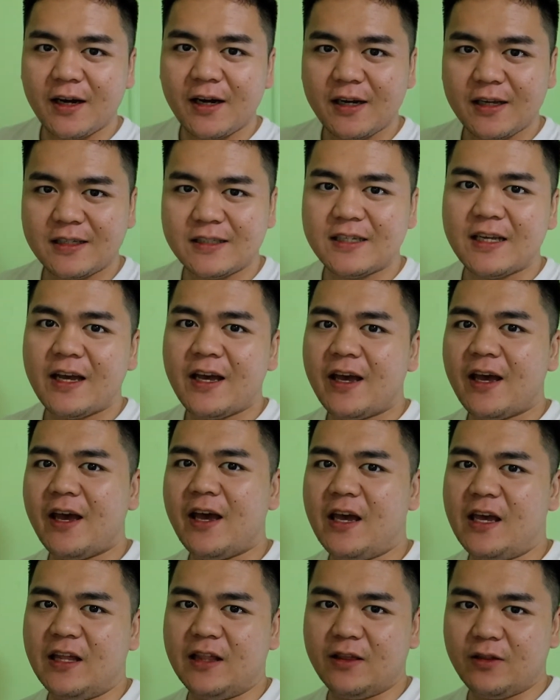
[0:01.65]
guys,
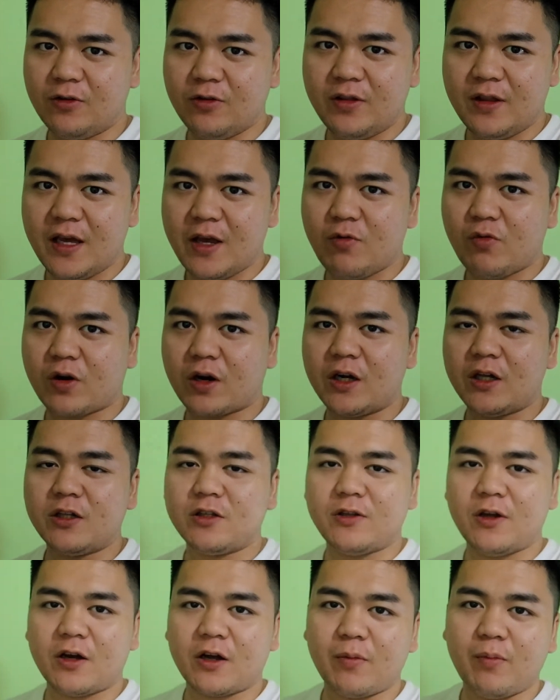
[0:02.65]
and today we're
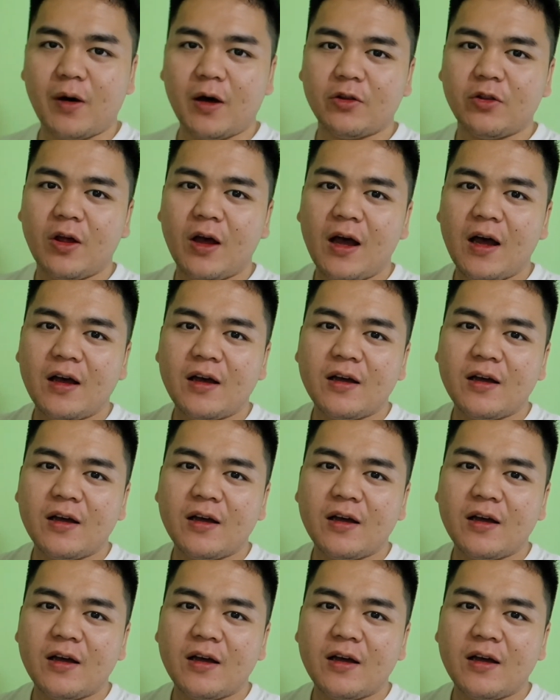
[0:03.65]
gonna talk about